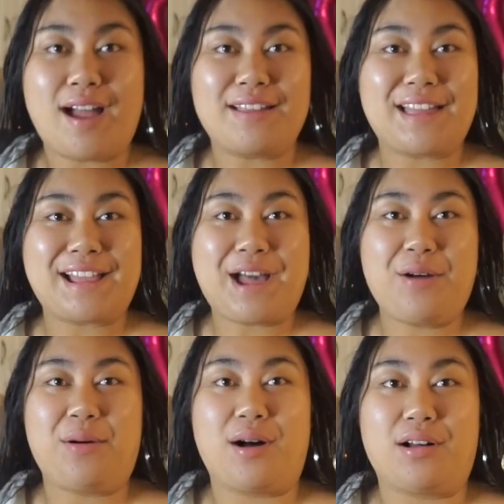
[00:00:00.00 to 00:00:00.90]
I like
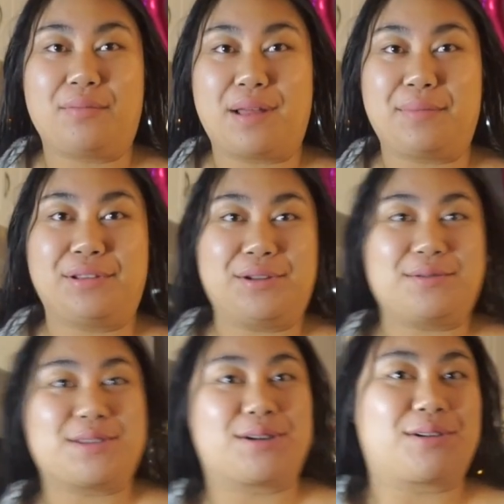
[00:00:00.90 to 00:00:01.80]
how all my
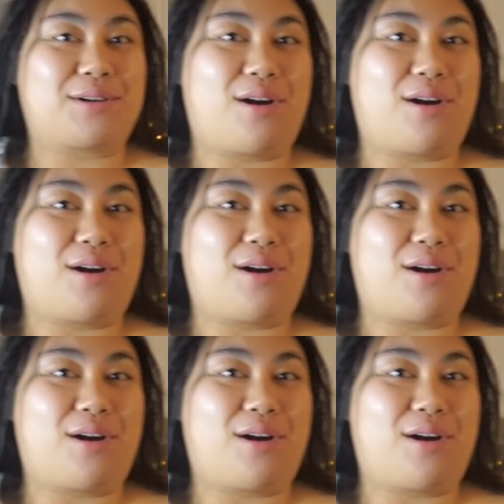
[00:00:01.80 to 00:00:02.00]
balloons are